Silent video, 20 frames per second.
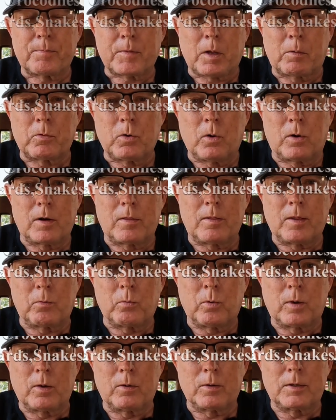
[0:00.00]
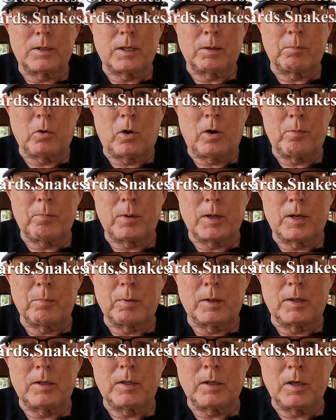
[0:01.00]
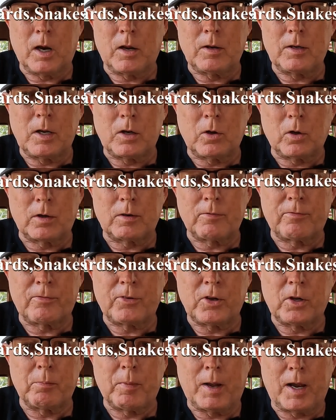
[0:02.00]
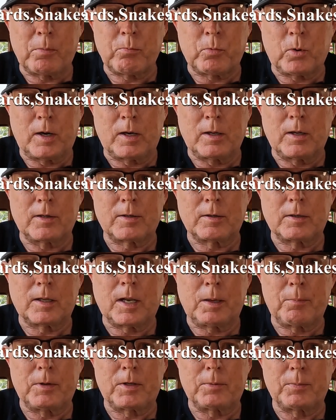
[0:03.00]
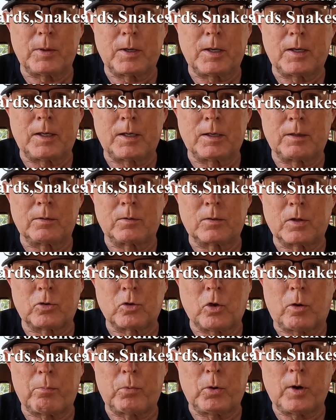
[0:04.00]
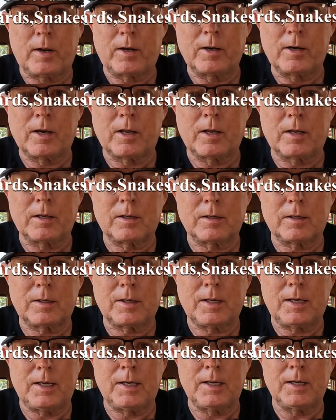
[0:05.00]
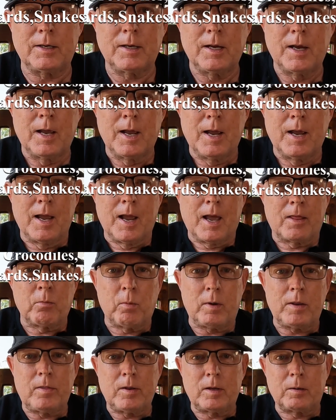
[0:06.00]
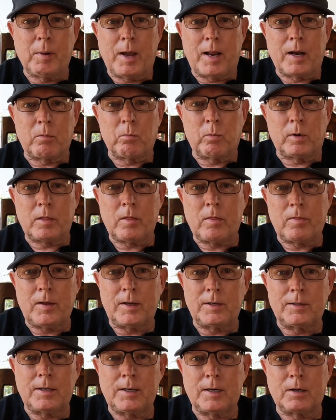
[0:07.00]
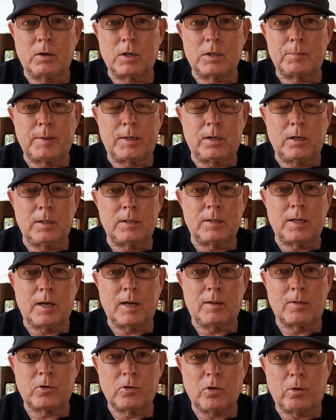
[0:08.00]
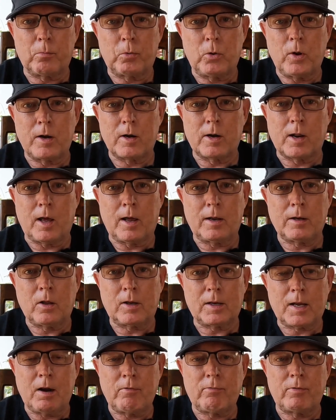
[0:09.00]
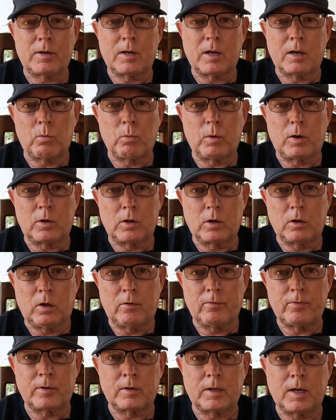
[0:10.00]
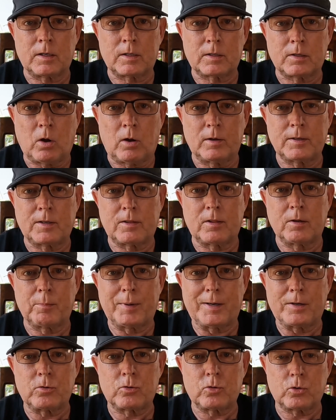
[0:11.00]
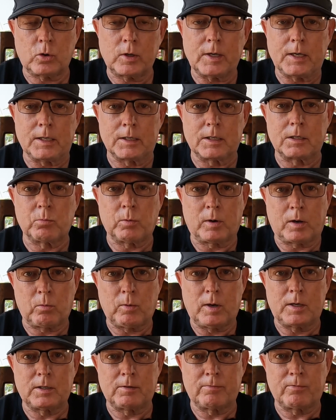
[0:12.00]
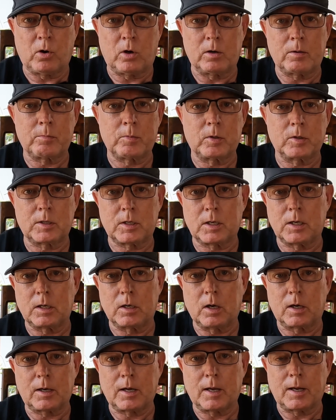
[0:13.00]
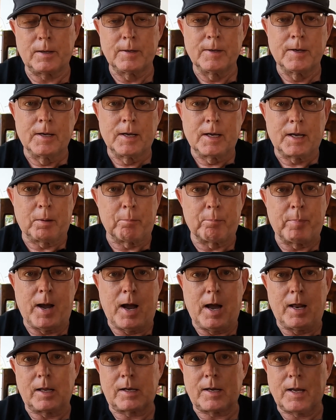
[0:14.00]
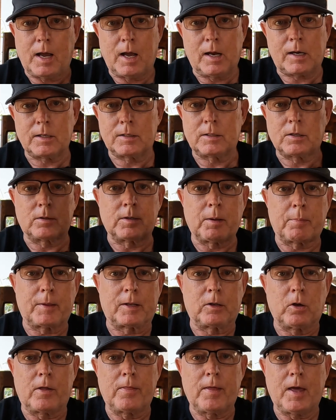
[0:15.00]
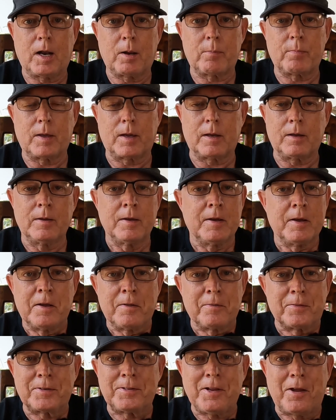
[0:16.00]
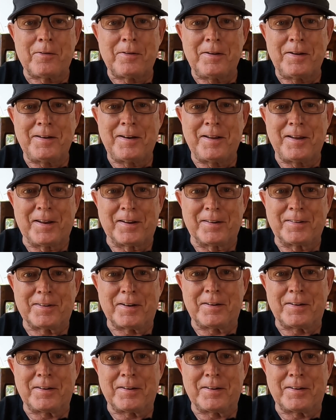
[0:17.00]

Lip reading: I'm trying to think what else there might be, but you know, you've got a few main predators, leopards being the top predator here. And the one thing about it, one of the things here is because they are the top predator, unlike Africa where you'll often get signs of them in trees, is one of the ways you find them. You see like a impala carcass or something like that up there. There's no need here.